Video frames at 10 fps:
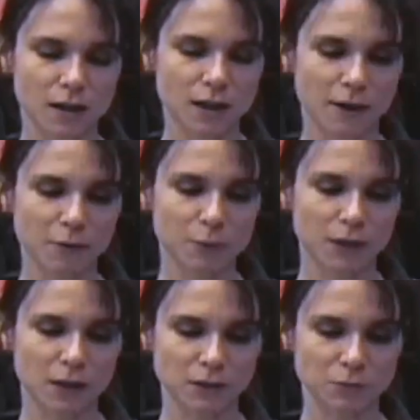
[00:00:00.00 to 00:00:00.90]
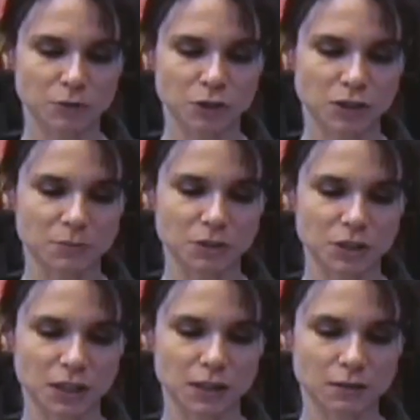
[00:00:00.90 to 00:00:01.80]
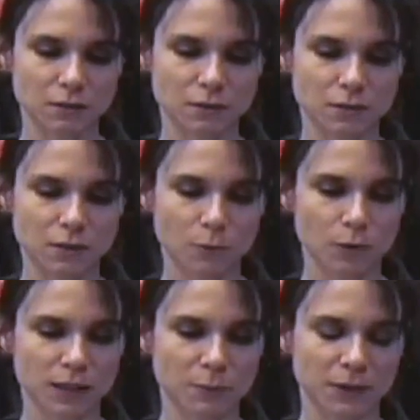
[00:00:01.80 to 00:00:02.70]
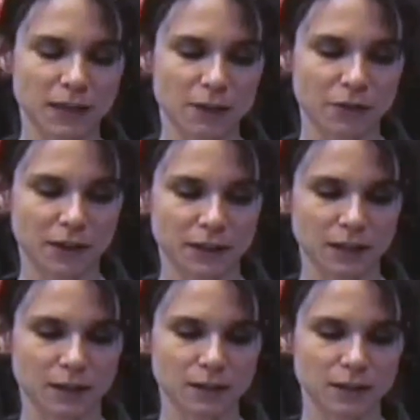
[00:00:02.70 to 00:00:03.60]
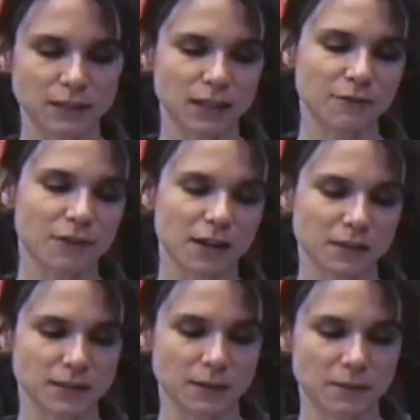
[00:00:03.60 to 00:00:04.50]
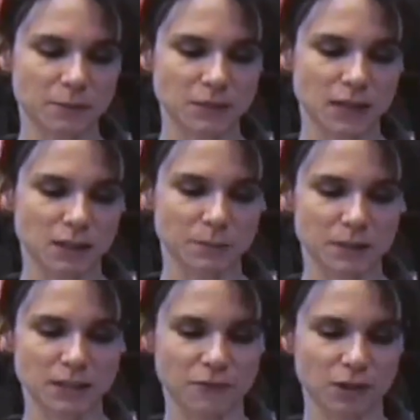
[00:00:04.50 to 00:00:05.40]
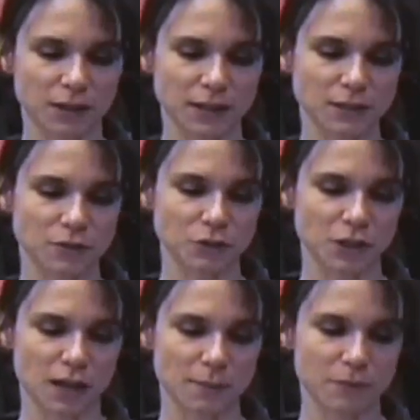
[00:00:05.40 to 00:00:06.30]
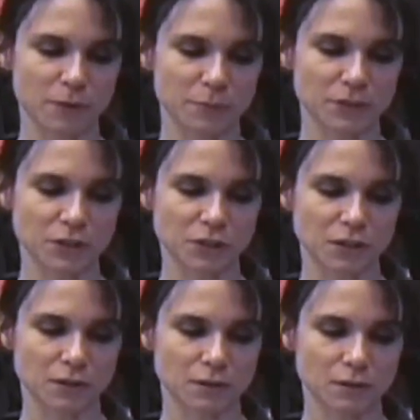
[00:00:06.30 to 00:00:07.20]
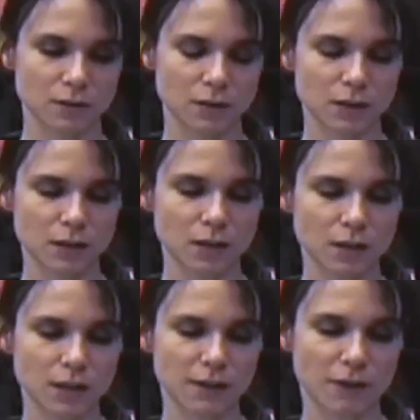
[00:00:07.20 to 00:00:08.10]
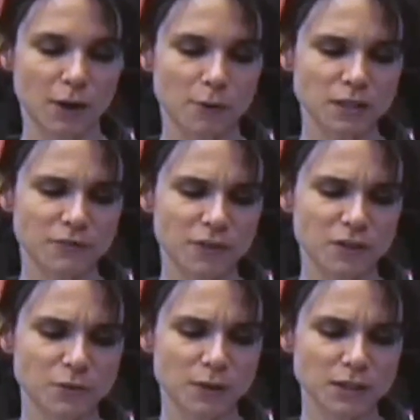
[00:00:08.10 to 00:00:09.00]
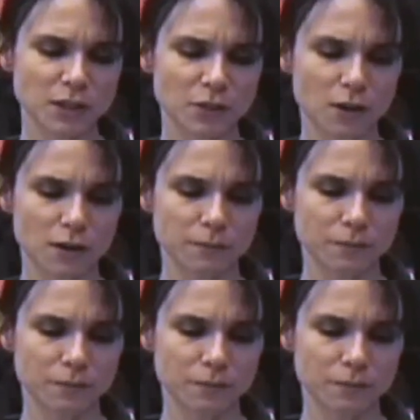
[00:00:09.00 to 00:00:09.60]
Everyone else was just a machine, working without thinking, identifying themselves specifically as their job, their position. Have I always felt this way, she thought?